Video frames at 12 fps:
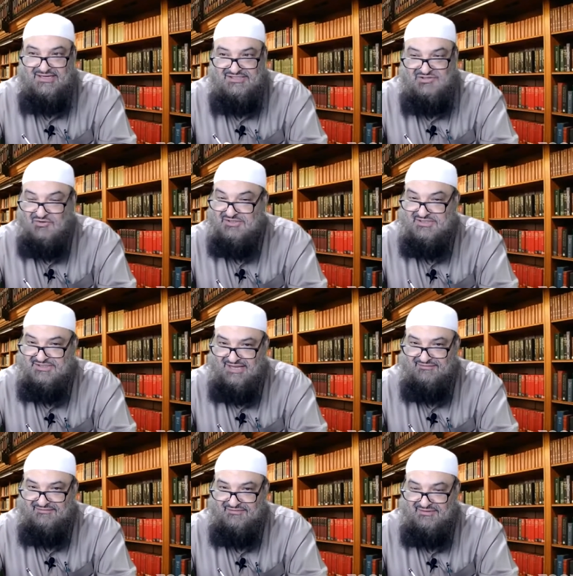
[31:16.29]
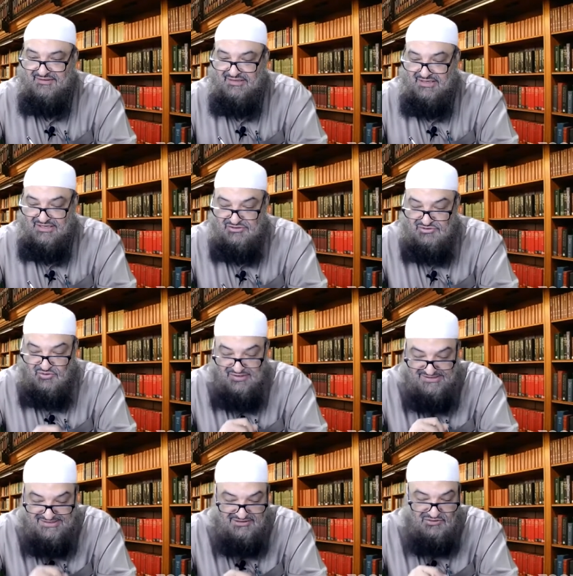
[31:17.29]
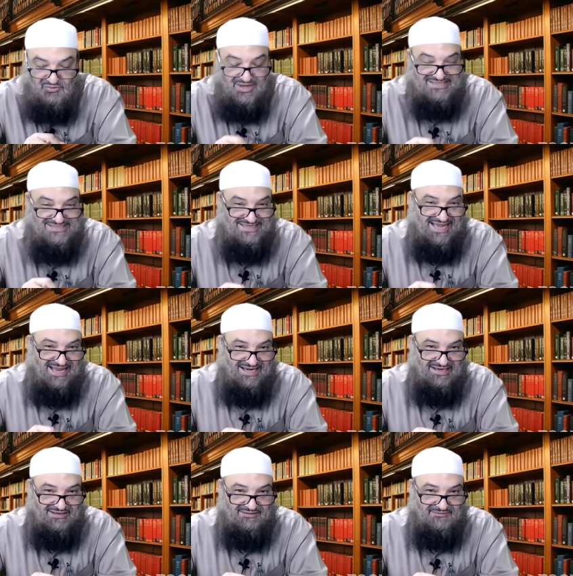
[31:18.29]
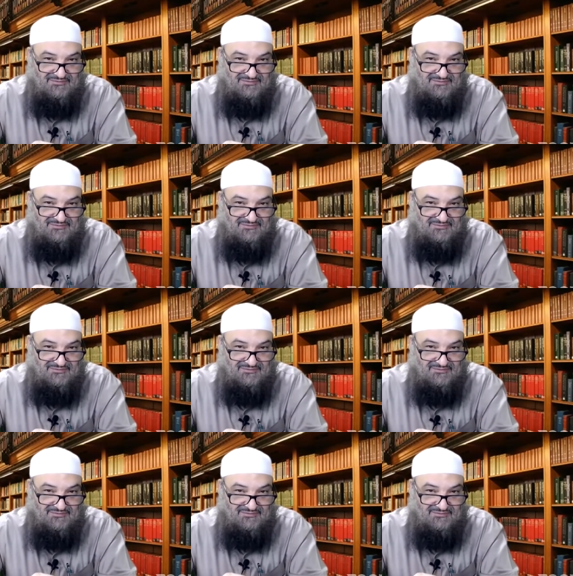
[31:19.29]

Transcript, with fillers: stoning to death. So he said to Hazal,